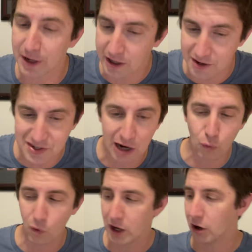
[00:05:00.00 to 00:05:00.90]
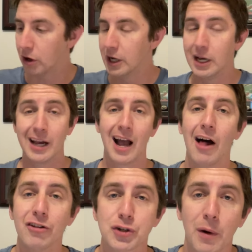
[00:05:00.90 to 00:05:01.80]
because I will,
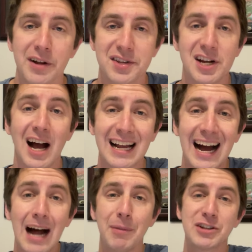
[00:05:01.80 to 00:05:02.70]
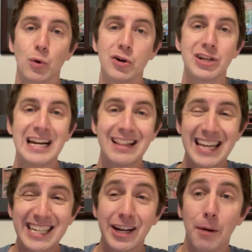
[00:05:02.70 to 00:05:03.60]
collegebronze.com. That's where you can get the
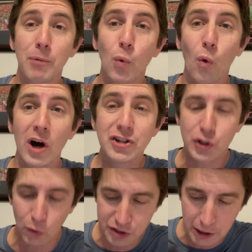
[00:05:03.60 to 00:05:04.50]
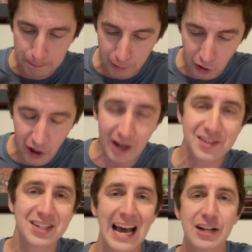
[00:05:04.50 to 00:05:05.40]
number one Georgia Bulldog
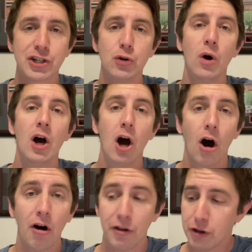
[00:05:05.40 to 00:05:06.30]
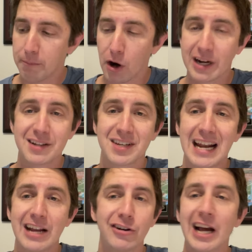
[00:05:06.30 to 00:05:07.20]
statue on the market
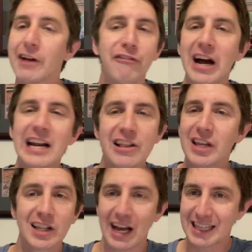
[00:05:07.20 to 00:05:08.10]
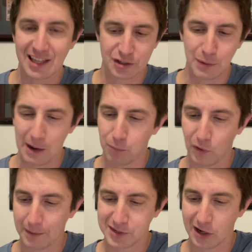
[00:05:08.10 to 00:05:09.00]
today. You're not going to find anything like this bad boy.
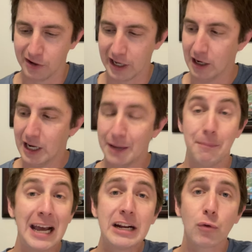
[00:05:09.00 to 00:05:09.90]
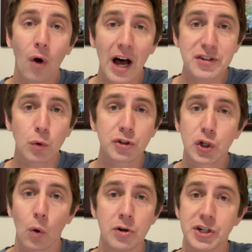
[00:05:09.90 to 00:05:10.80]
I'm telling you. Made in Roswell,
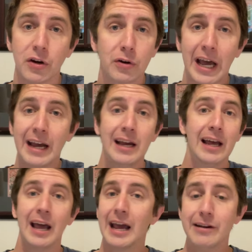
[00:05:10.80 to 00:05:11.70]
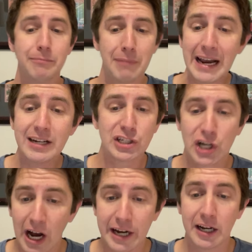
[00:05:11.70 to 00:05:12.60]
Georgia. Okay? Ain't made in
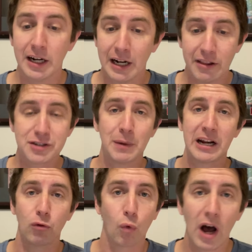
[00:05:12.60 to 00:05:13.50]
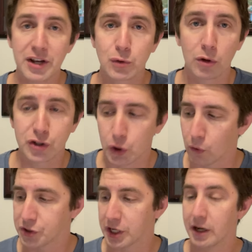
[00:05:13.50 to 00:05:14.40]
China. This is made in Roswell,
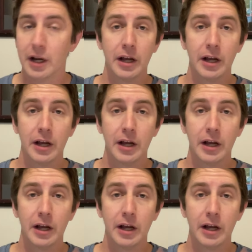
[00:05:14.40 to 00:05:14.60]
Georgia.